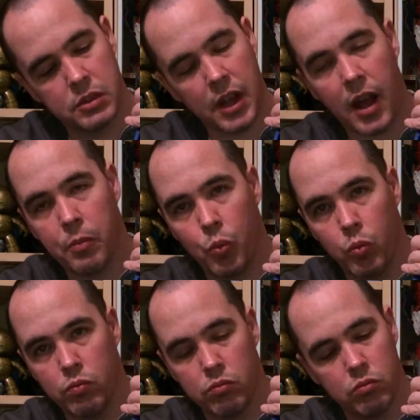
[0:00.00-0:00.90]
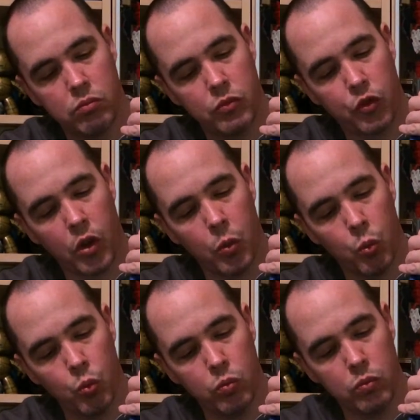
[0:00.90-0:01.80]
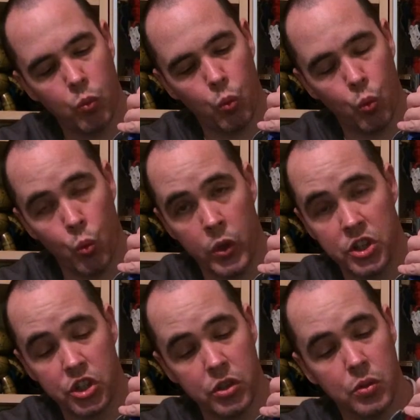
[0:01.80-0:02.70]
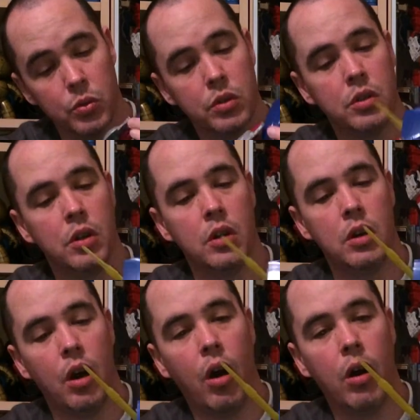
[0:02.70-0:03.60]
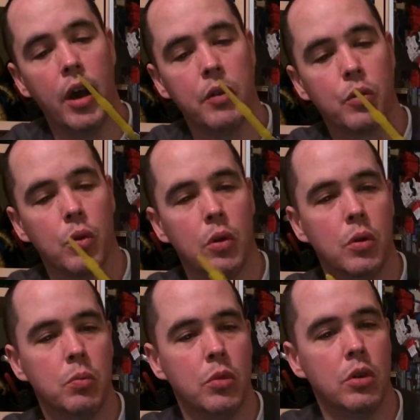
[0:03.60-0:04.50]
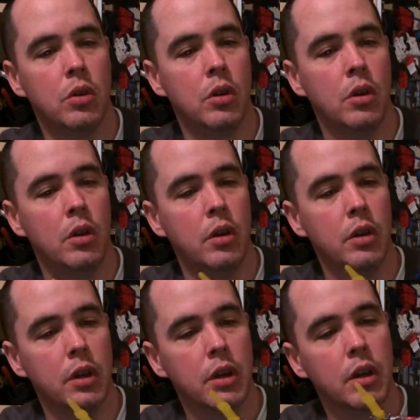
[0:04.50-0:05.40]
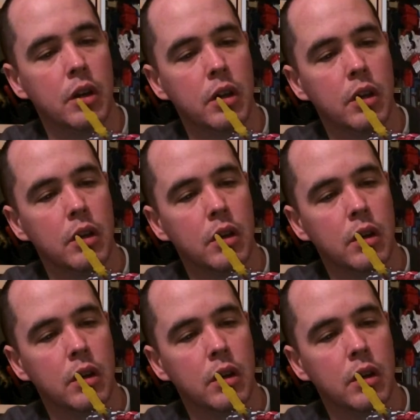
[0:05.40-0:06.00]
top front windshield all have chrome, and it